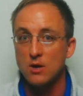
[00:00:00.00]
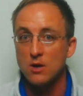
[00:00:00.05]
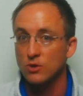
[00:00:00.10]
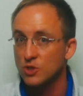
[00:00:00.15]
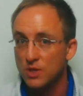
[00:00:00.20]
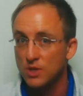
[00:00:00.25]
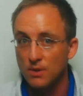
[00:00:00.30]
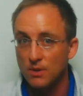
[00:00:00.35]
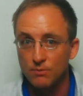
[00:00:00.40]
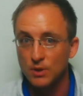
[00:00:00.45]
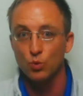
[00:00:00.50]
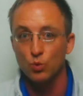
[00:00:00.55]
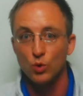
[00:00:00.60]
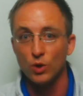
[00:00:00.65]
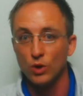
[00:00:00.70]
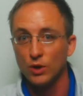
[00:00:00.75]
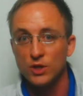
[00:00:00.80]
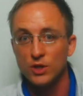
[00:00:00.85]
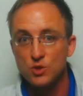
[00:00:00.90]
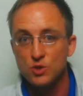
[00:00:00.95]
or something
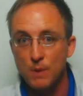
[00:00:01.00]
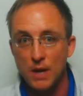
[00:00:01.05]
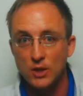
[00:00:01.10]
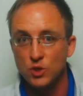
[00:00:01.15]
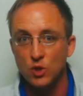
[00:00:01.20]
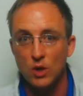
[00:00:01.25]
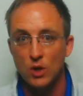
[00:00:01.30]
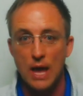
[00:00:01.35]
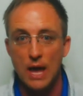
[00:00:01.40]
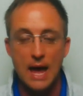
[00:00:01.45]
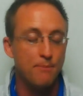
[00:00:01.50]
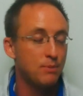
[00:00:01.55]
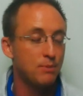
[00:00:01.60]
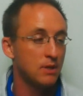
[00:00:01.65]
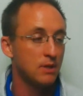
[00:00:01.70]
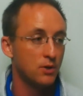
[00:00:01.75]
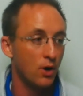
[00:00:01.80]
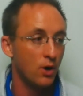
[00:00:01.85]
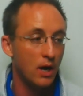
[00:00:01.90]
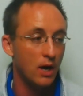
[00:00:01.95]
really special
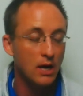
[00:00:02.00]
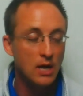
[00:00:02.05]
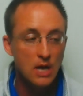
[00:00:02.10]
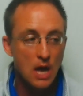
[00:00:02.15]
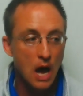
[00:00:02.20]
happened, or